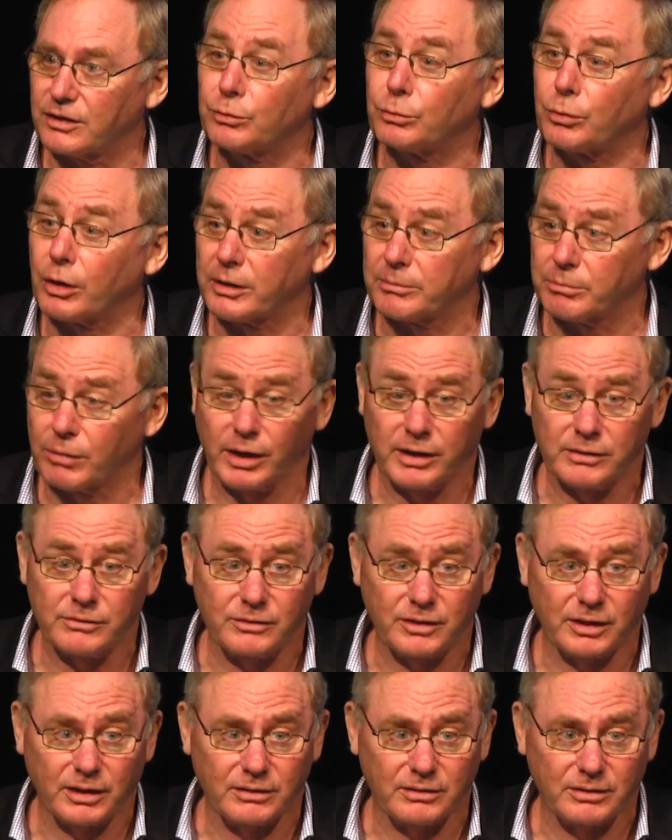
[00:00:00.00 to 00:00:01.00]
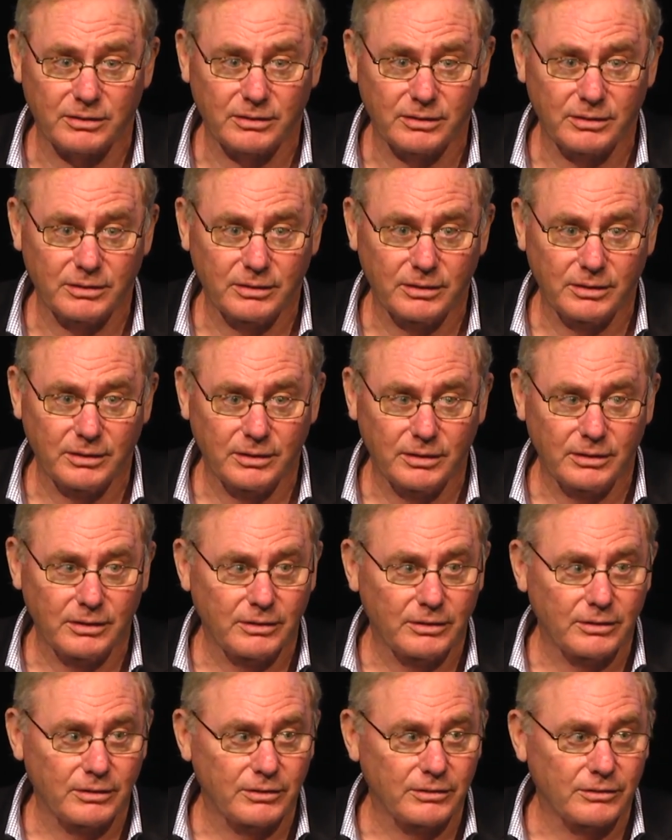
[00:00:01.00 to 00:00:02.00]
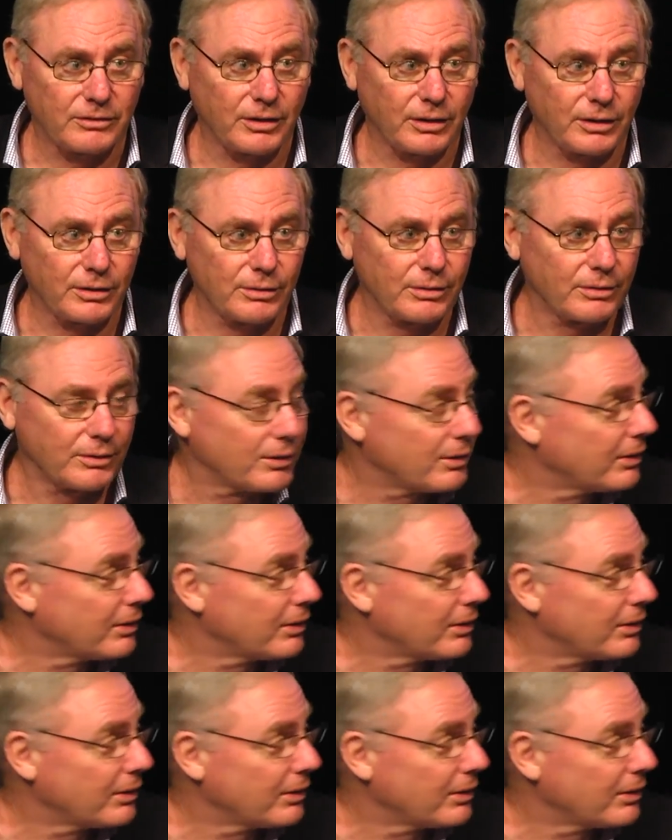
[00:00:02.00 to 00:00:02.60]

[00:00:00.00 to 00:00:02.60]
the right mindset. So